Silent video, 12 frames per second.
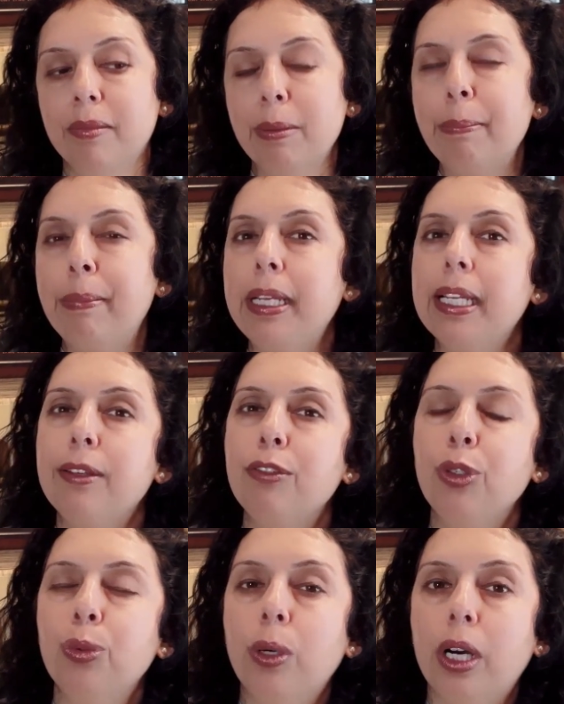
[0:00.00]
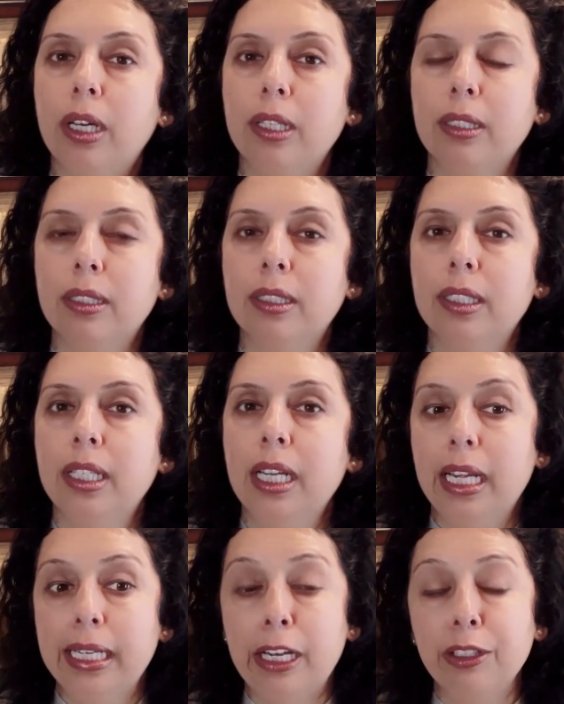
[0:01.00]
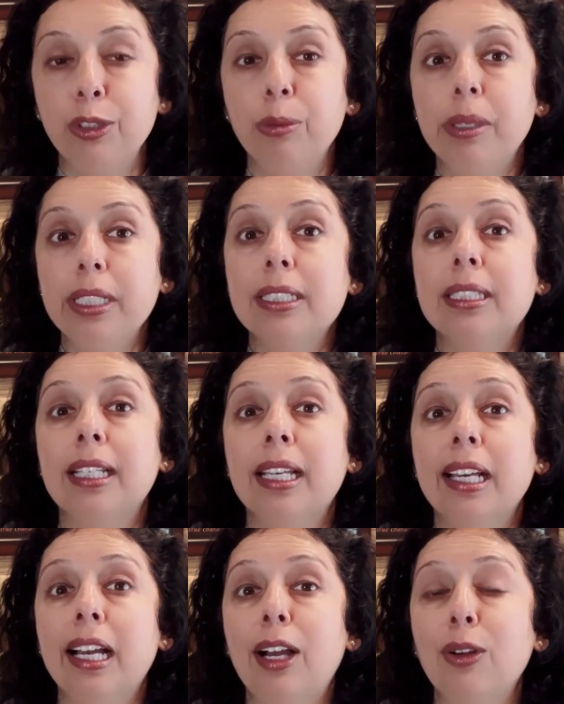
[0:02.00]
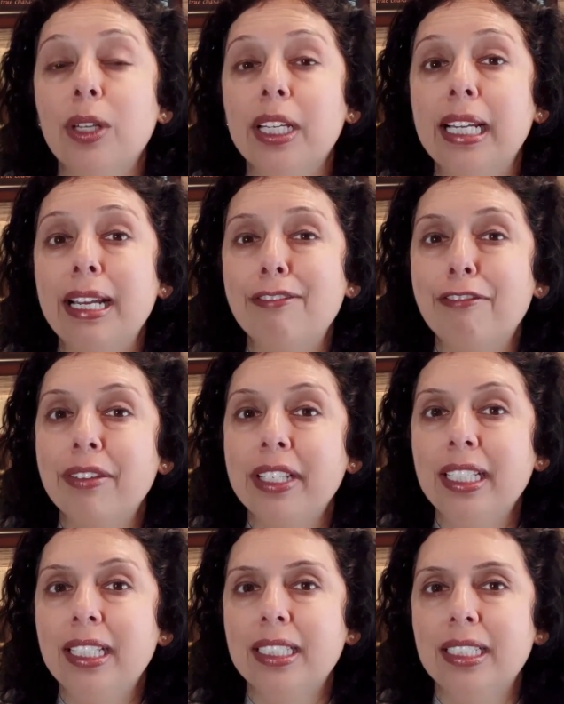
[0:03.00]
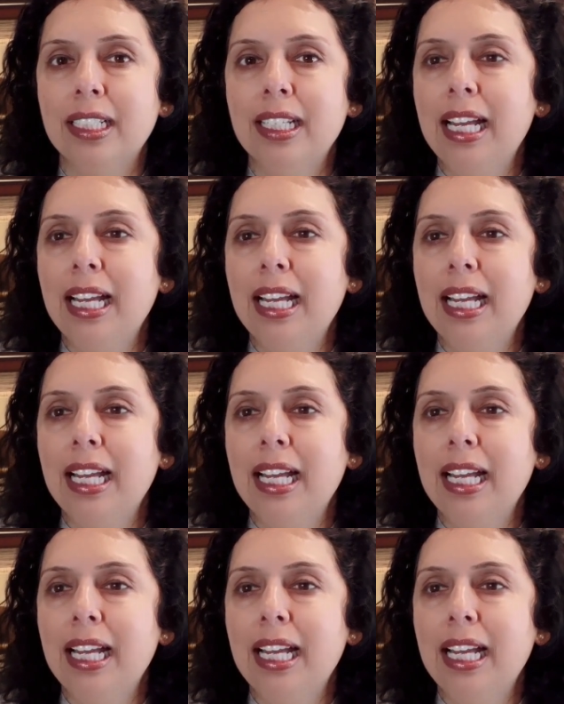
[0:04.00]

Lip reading: Believe you are. Now you may say, how can I feel it?